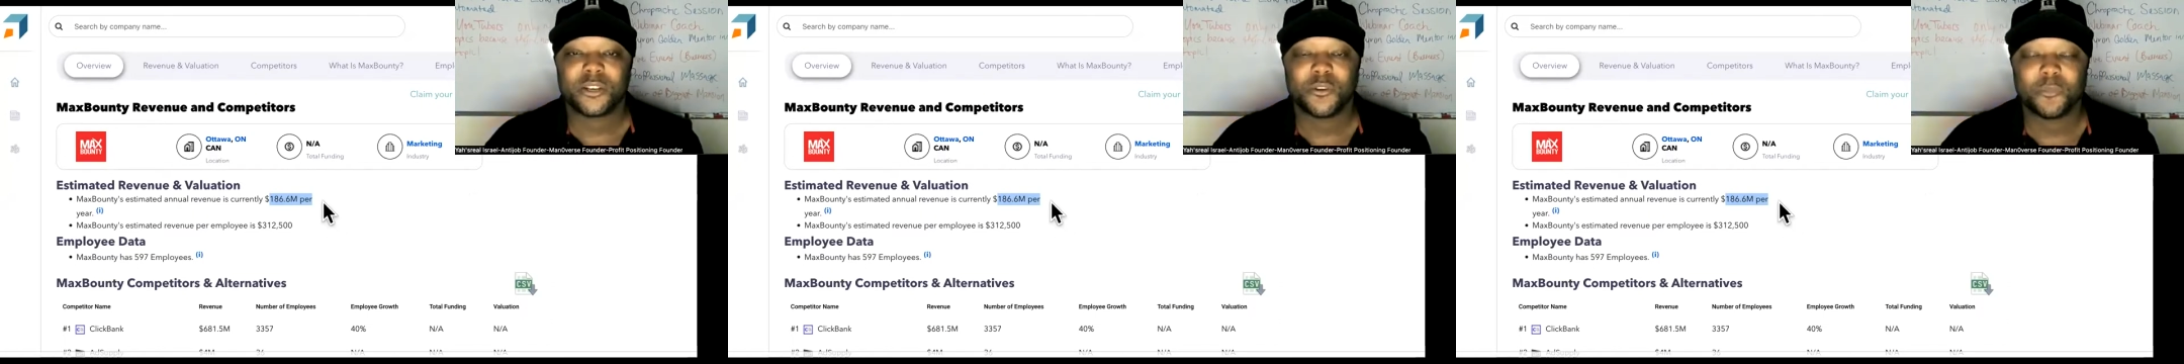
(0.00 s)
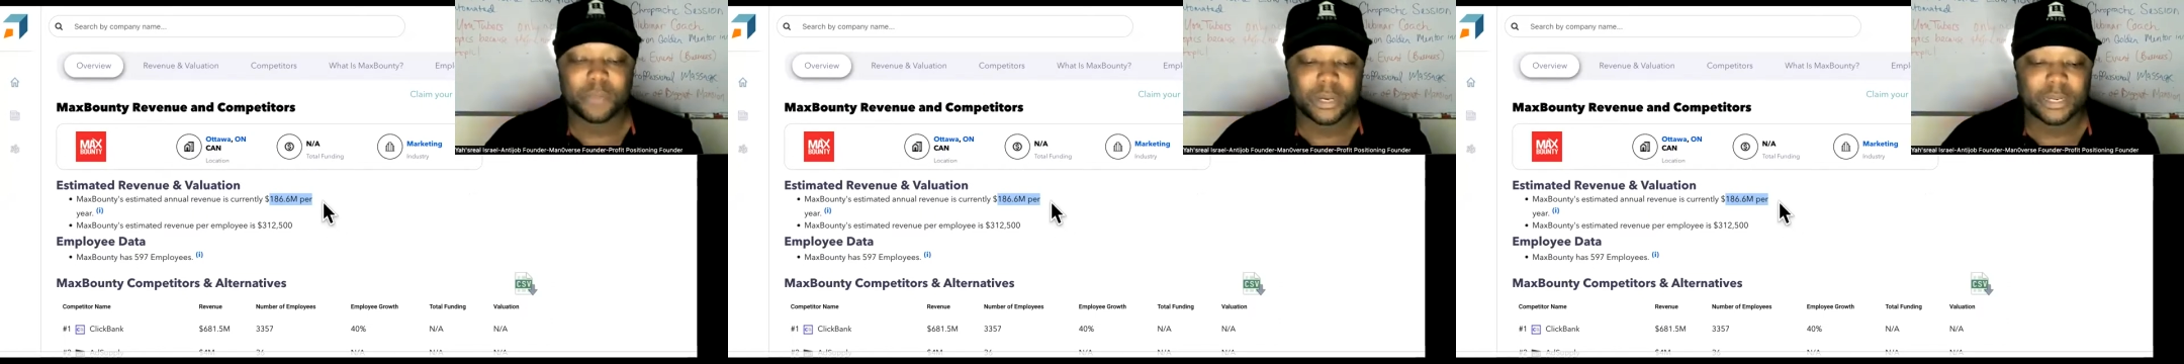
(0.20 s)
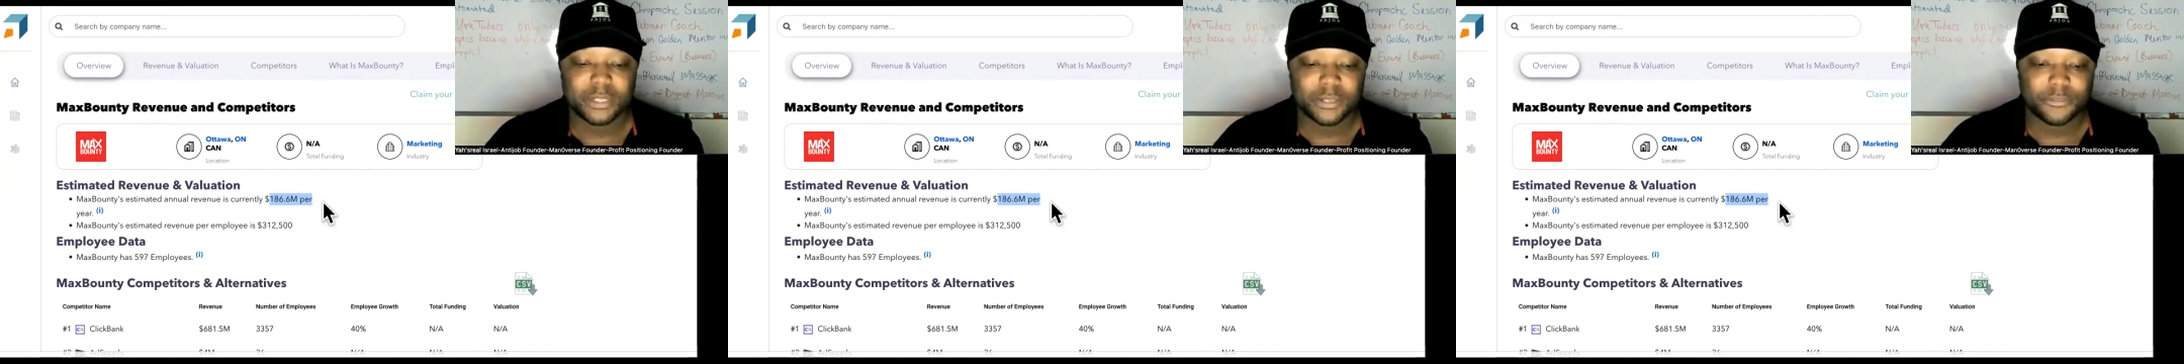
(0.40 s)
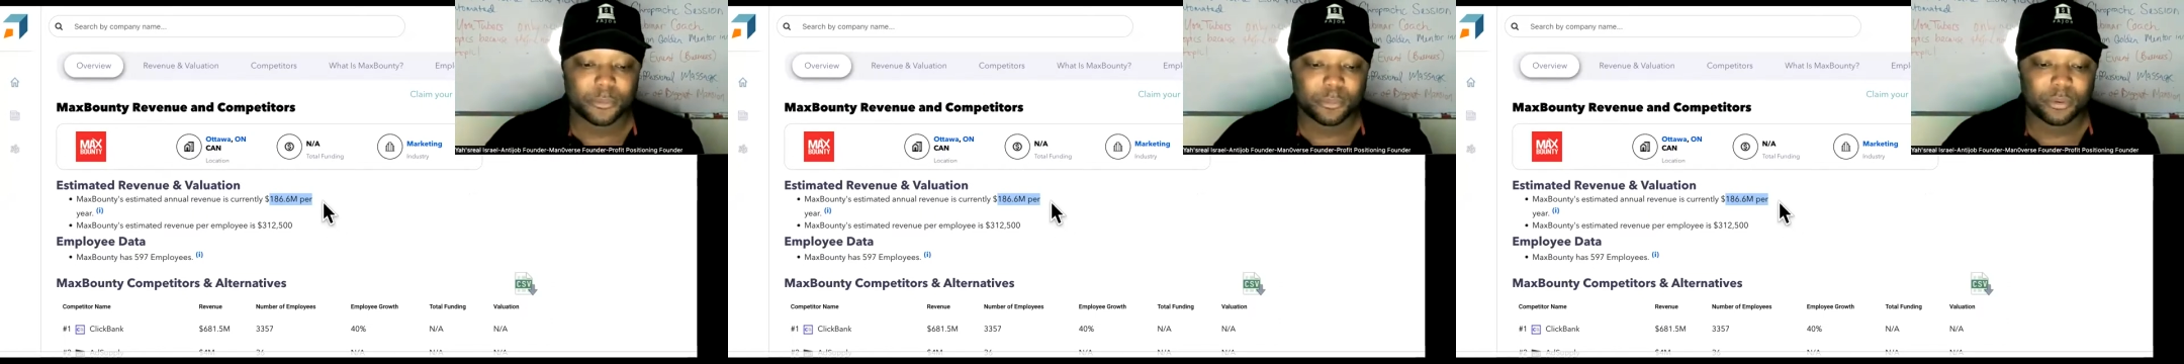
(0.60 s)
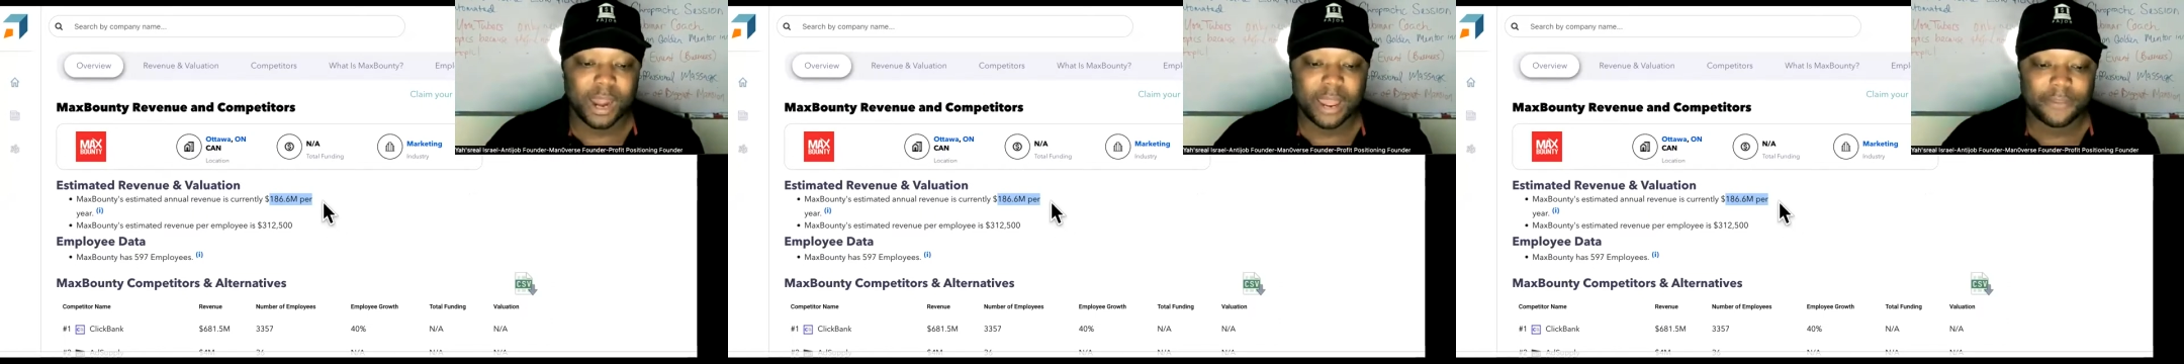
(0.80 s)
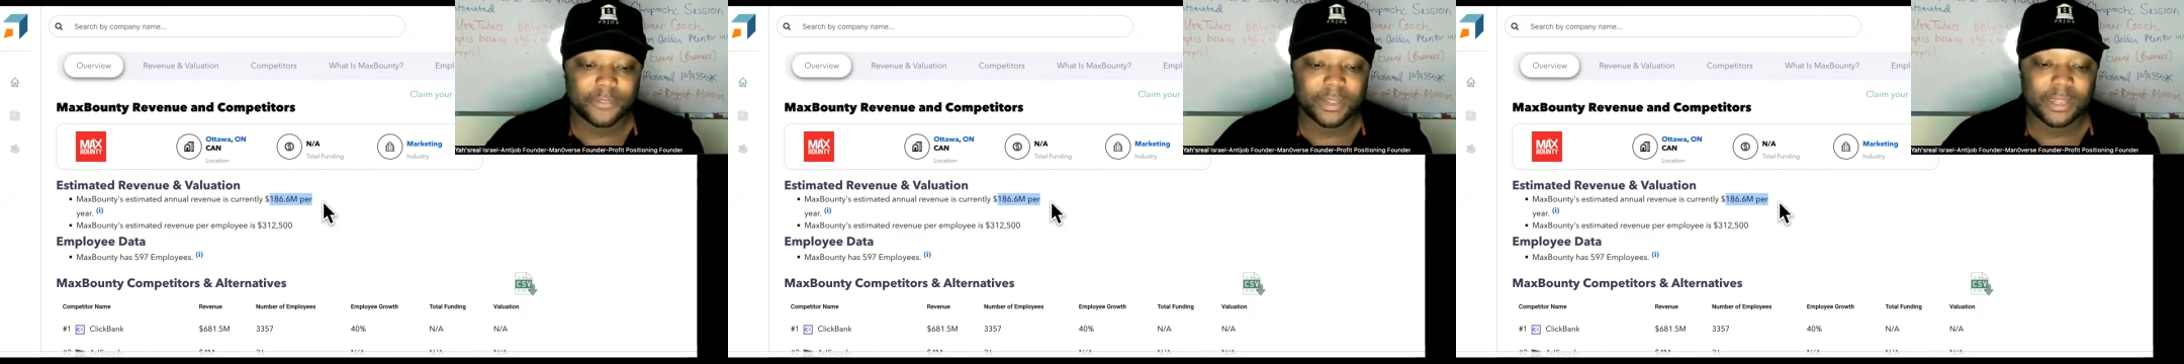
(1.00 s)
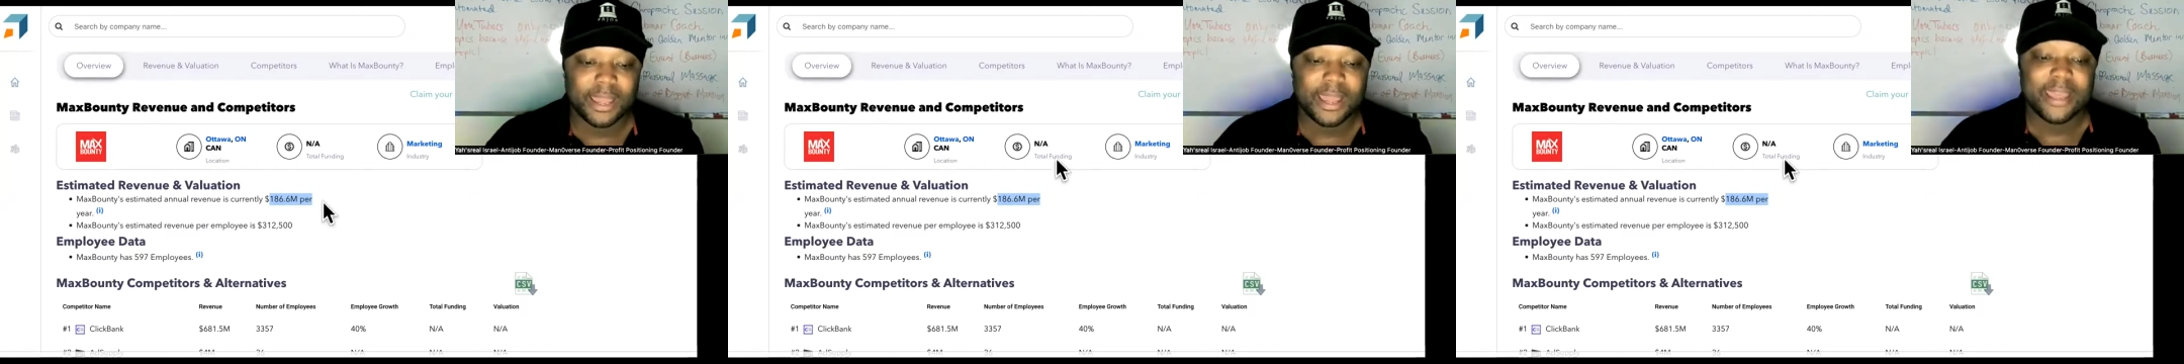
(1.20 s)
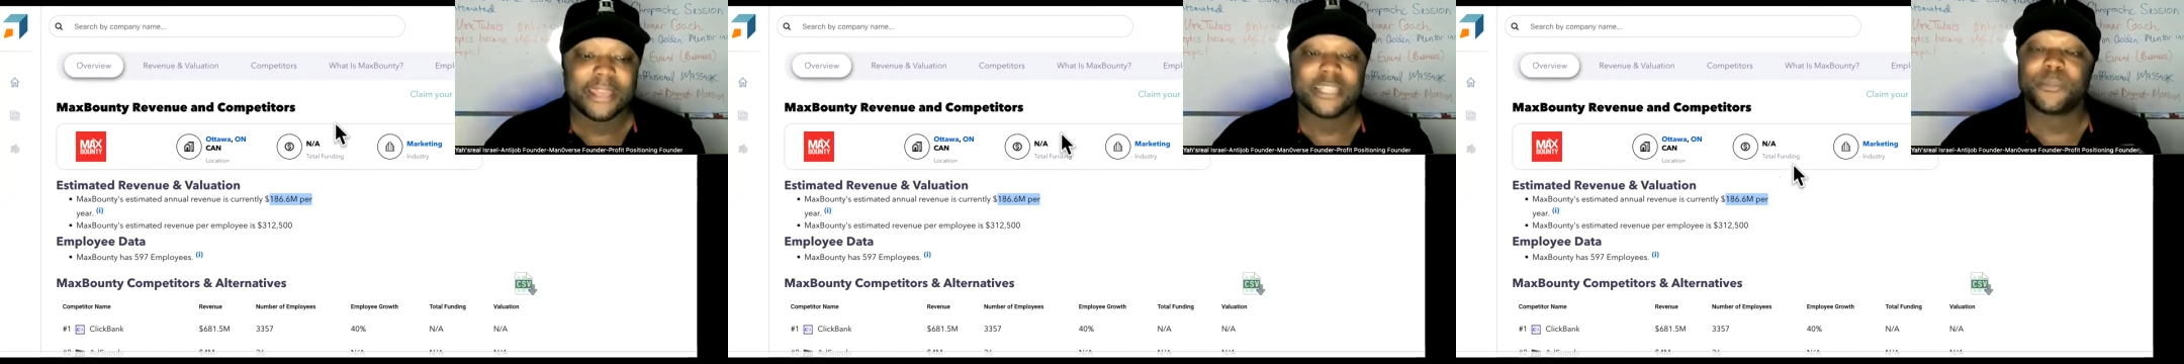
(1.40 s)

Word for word: so much of a profit